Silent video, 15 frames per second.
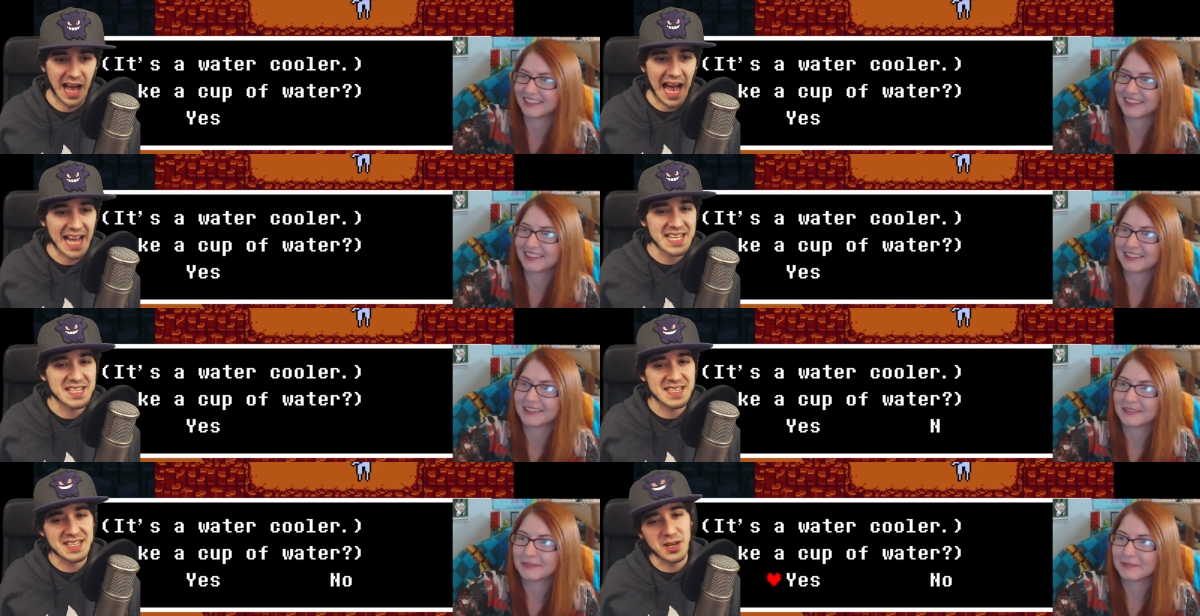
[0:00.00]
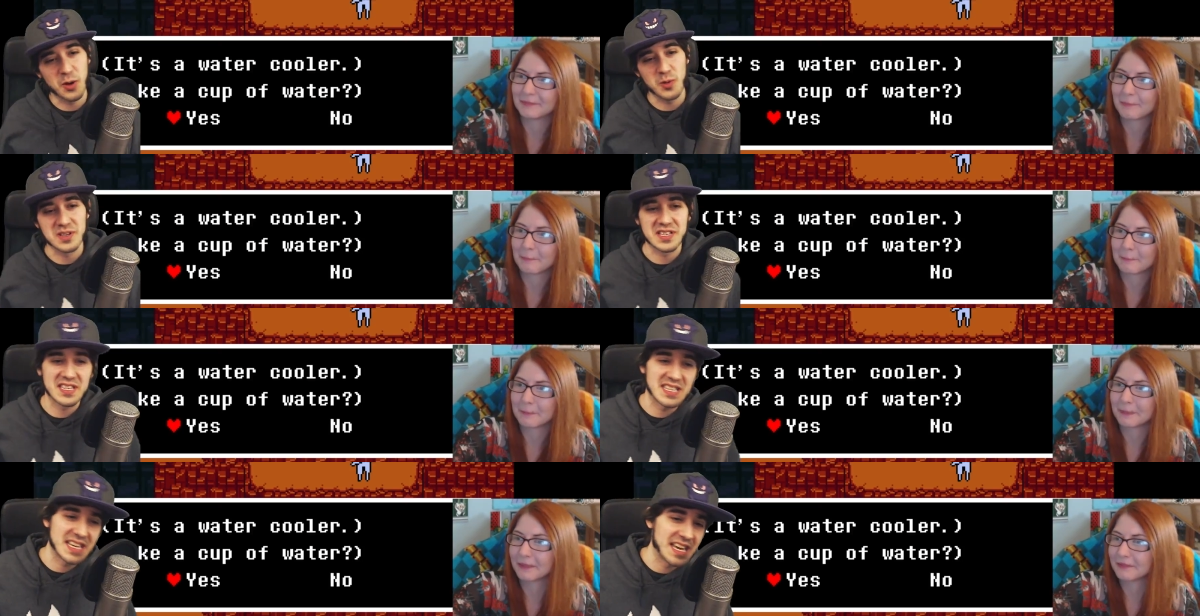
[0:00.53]
Speaker 1: I still
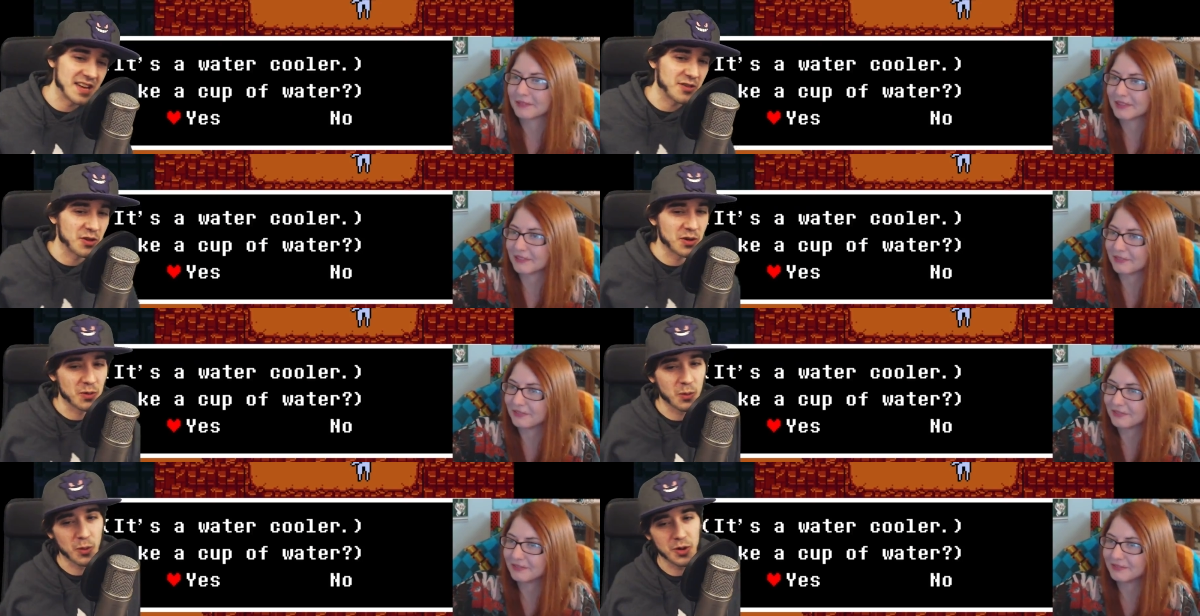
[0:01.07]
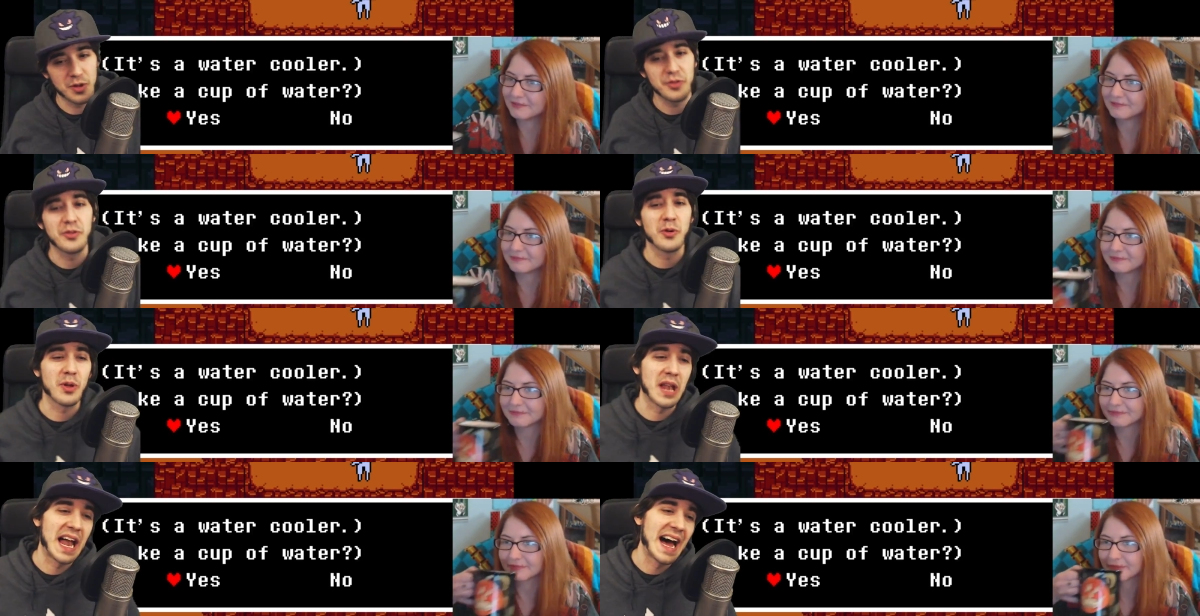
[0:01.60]
was seeing the
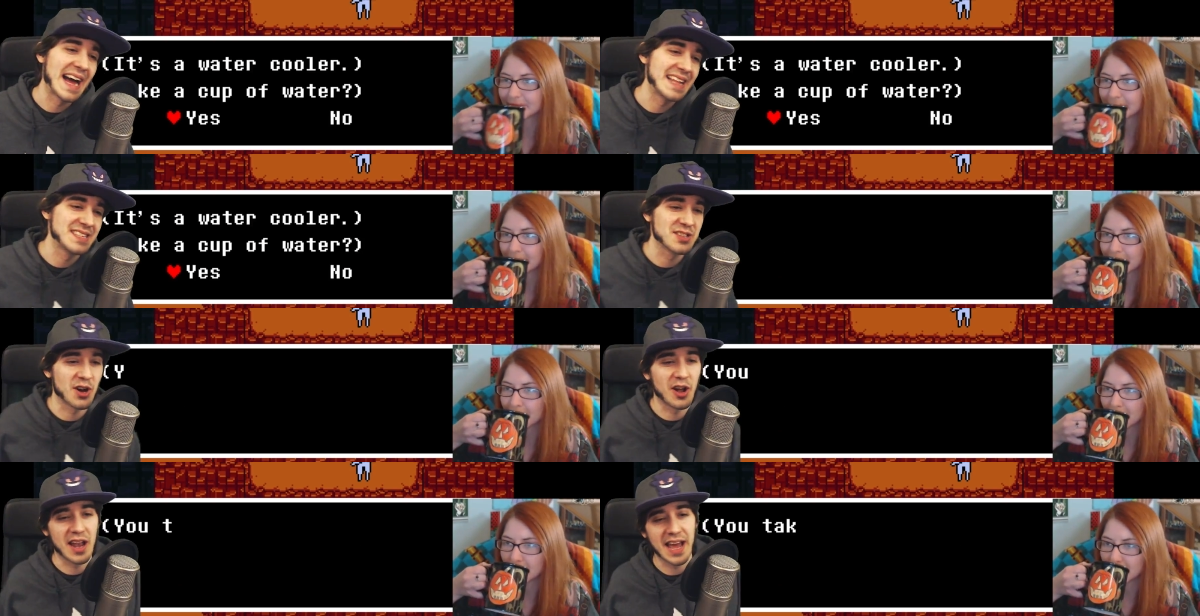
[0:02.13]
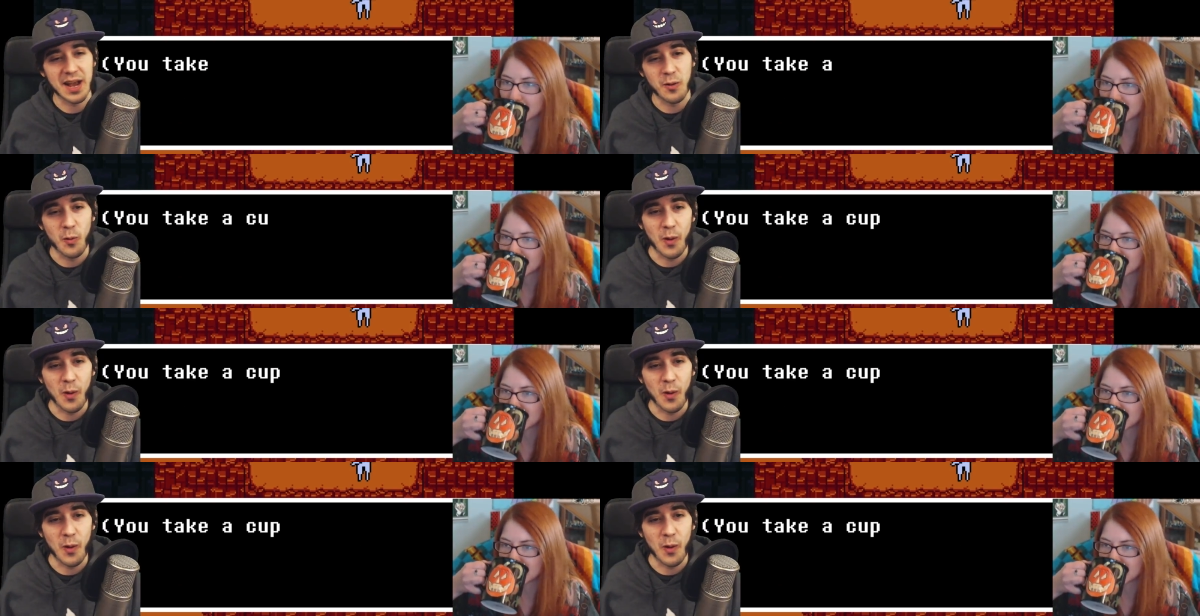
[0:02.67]
lines all like